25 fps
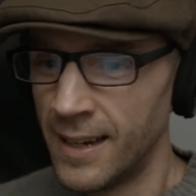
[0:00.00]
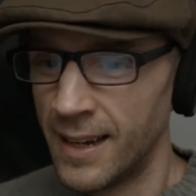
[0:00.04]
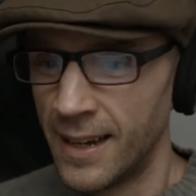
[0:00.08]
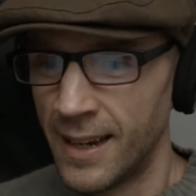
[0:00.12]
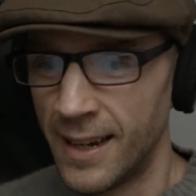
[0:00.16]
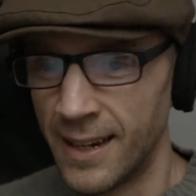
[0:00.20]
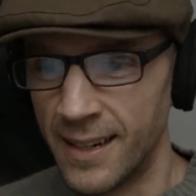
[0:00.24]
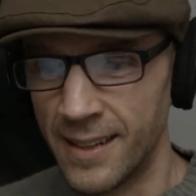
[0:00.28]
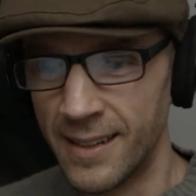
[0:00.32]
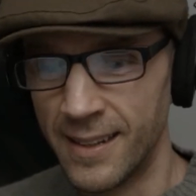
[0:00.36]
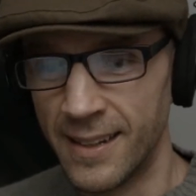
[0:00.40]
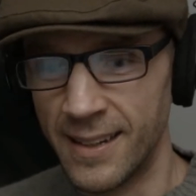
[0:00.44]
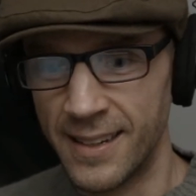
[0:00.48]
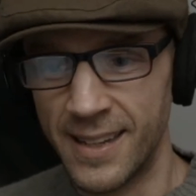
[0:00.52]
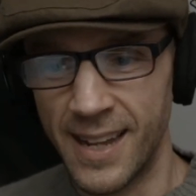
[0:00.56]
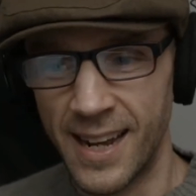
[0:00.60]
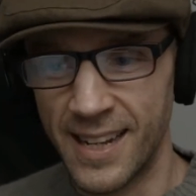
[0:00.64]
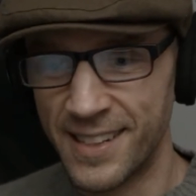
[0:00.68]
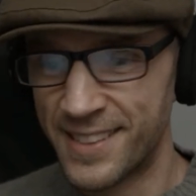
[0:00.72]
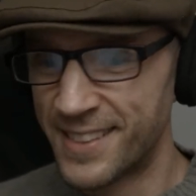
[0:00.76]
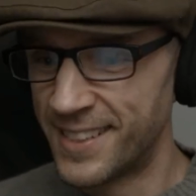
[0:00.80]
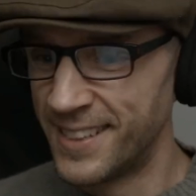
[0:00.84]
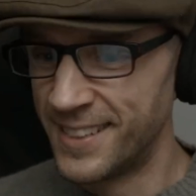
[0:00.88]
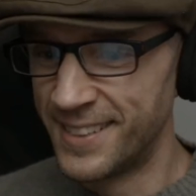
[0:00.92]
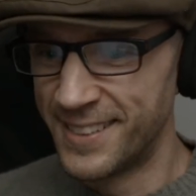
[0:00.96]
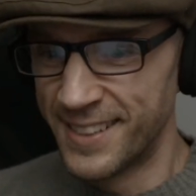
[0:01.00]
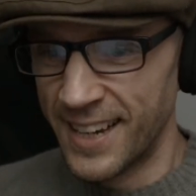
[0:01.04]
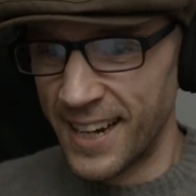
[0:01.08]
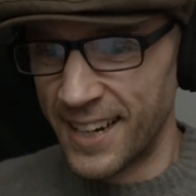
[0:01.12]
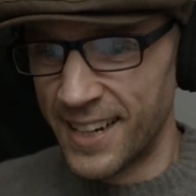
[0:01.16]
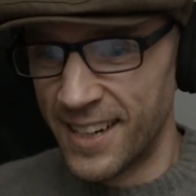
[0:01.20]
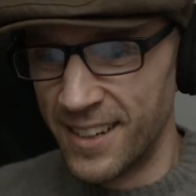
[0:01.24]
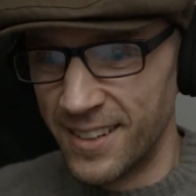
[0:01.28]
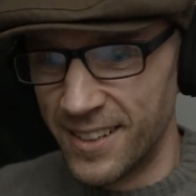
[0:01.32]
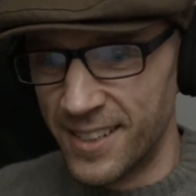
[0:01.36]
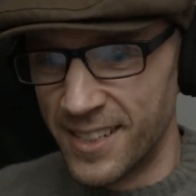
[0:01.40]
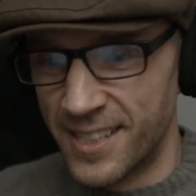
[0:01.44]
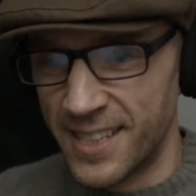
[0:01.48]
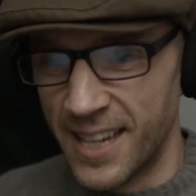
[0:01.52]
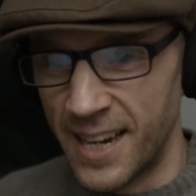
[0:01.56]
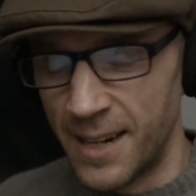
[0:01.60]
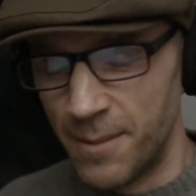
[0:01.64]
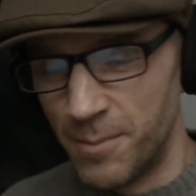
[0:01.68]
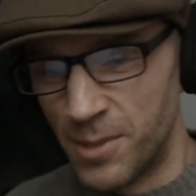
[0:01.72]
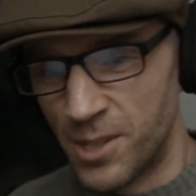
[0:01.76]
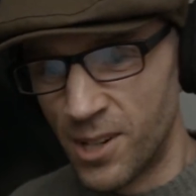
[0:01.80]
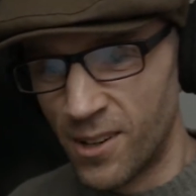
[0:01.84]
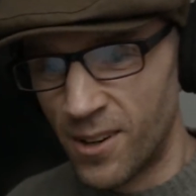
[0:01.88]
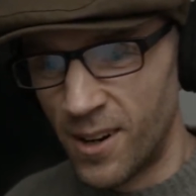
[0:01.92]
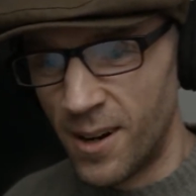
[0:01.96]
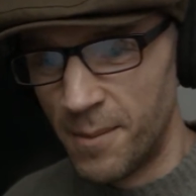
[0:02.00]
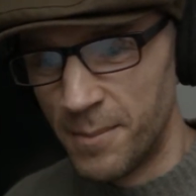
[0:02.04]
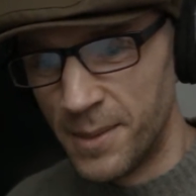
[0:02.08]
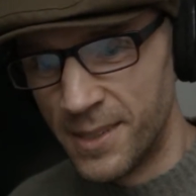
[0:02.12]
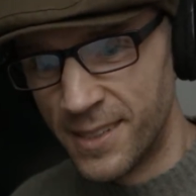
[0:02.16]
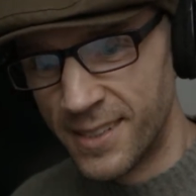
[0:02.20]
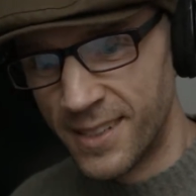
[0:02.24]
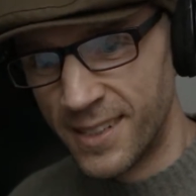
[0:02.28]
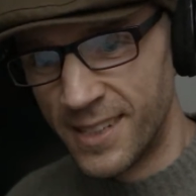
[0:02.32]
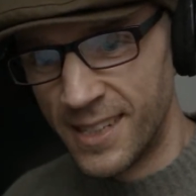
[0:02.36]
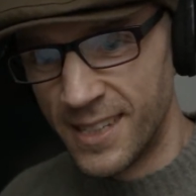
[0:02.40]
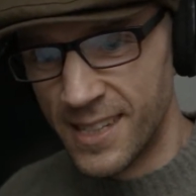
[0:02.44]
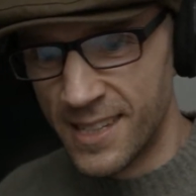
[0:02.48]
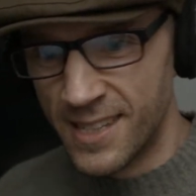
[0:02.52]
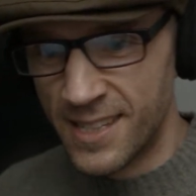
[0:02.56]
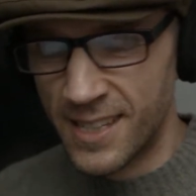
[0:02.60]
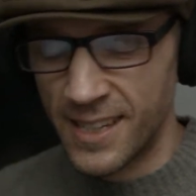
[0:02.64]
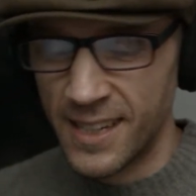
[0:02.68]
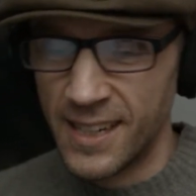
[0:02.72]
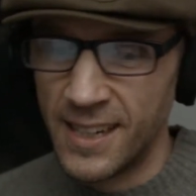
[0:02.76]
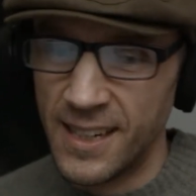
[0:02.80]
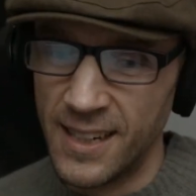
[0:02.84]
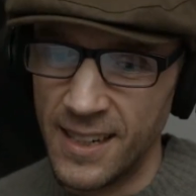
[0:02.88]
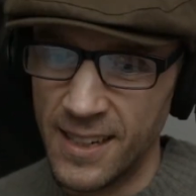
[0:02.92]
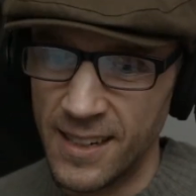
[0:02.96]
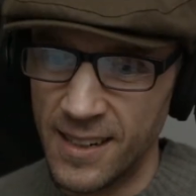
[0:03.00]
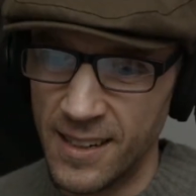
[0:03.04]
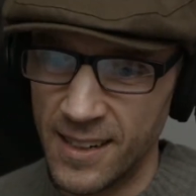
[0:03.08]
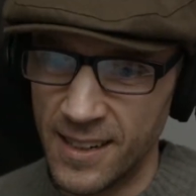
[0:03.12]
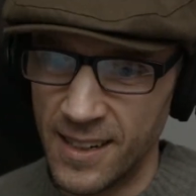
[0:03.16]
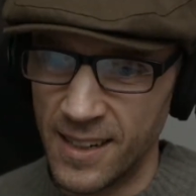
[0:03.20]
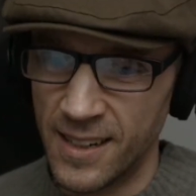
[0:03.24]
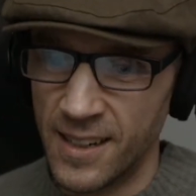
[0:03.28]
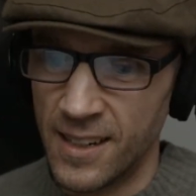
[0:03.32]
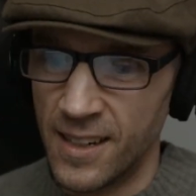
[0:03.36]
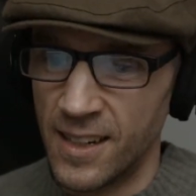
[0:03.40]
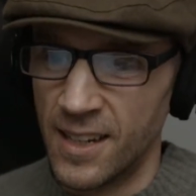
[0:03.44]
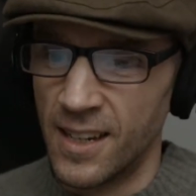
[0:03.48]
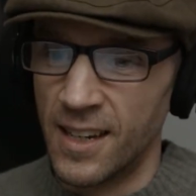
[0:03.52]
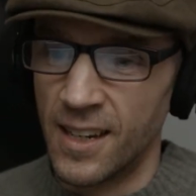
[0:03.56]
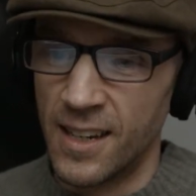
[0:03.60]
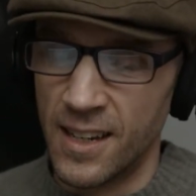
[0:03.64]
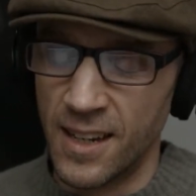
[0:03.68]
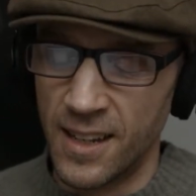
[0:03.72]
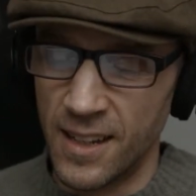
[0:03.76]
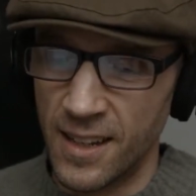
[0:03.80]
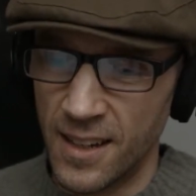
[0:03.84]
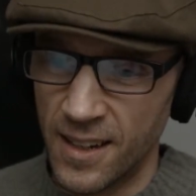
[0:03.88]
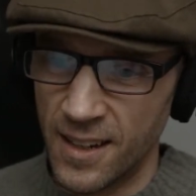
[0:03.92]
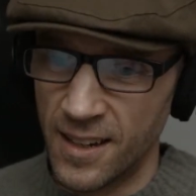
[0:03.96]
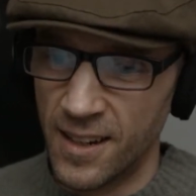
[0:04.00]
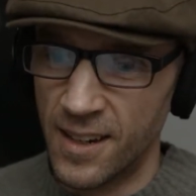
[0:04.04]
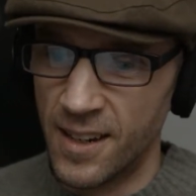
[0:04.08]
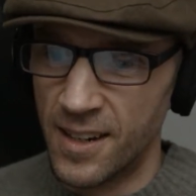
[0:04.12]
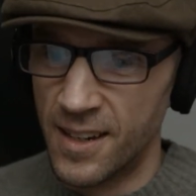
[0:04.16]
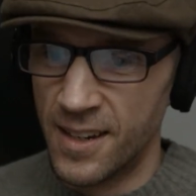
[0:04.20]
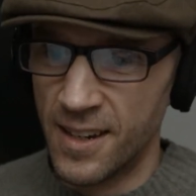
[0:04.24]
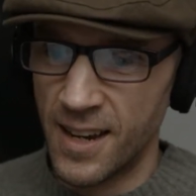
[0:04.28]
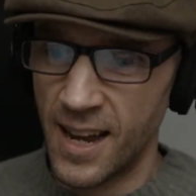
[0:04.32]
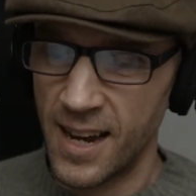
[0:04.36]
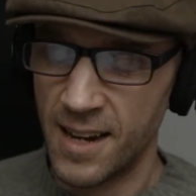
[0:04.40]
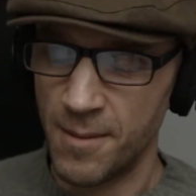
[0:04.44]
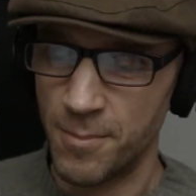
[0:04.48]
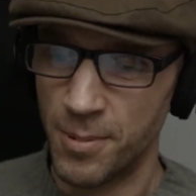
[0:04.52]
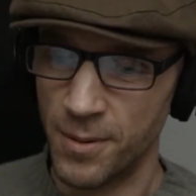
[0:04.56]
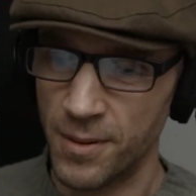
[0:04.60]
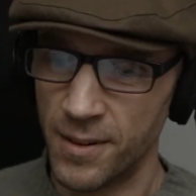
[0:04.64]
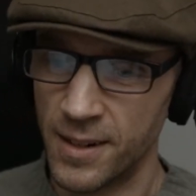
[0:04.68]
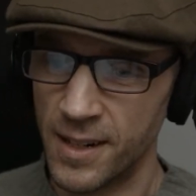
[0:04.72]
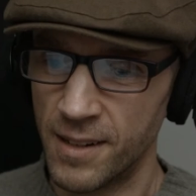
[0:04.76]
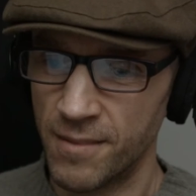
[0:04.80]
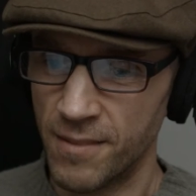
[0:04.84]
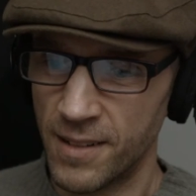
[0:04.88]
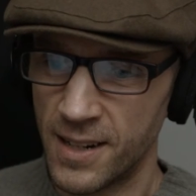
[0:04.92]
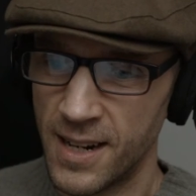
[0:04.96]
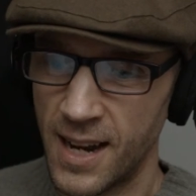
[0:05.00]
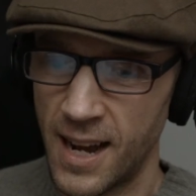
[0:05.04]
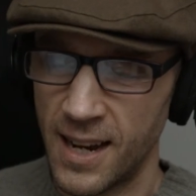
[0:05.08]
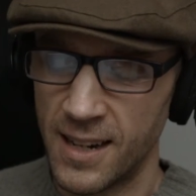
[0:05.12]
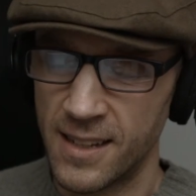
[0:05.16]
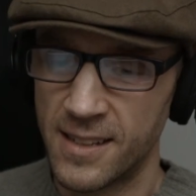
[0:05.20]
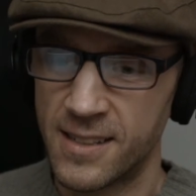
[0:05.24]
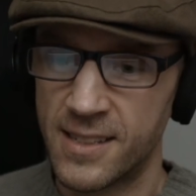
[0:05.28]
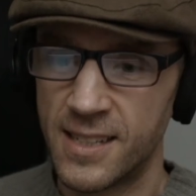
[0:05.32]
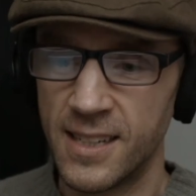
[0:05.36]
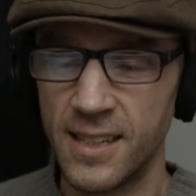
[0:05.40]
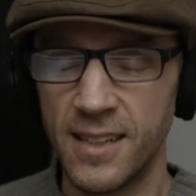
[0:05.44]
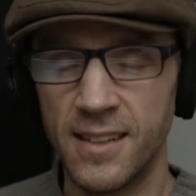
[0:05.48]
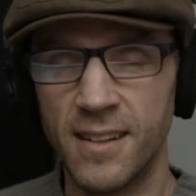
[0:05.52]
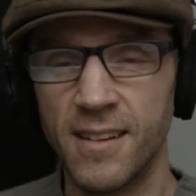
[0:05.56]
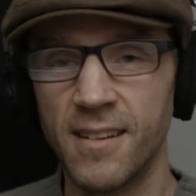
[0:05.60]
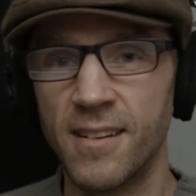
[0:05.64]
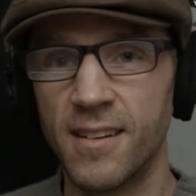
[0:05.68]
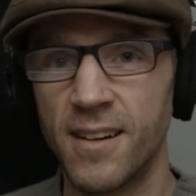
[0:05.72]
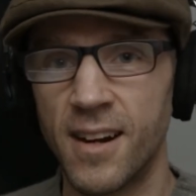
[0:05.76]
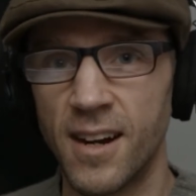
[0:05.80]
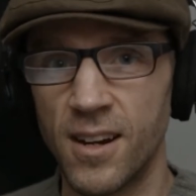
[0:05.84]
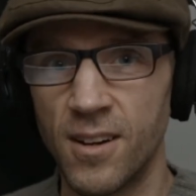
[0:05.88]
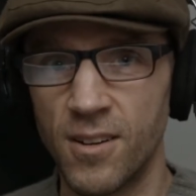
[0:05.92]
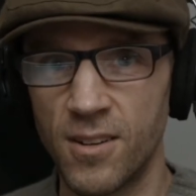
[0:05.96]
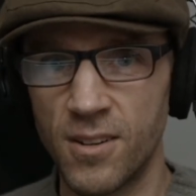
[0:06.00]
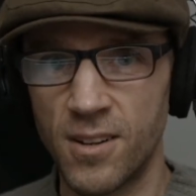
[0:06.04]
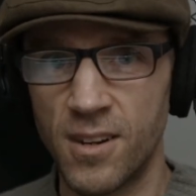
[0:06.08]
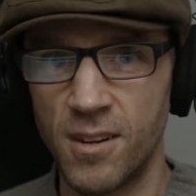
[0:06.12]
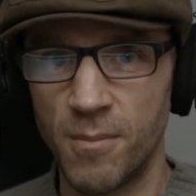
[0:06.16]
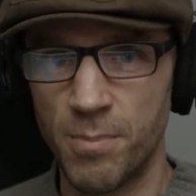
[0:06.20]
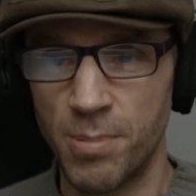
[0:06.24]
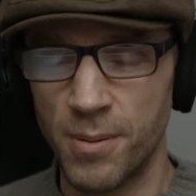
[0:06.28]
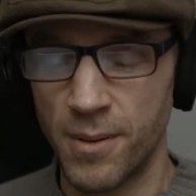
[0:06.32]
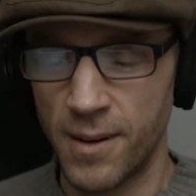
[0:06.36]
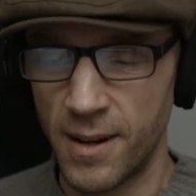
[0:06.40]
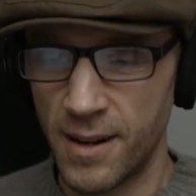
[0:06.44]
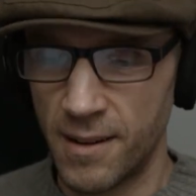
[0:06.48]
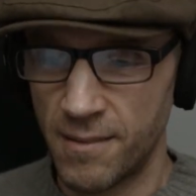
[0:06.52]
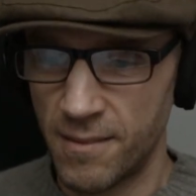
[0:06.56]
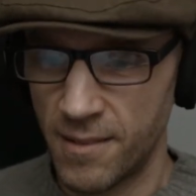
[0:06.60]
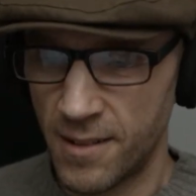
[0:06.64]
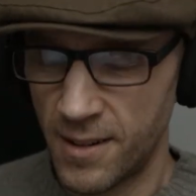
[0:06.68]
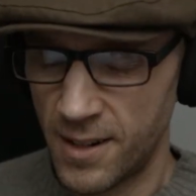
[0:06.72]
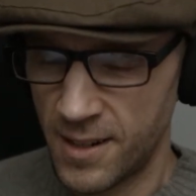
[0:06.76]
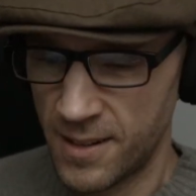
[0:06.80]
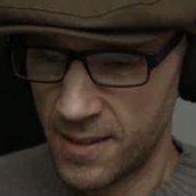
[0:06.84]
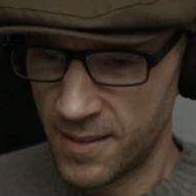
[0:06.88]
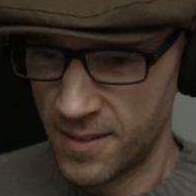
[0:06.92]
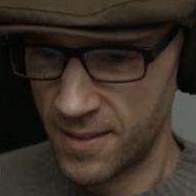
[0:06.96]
and it, that's exactly the same time as it is in the neighboring reality that I occupy, right?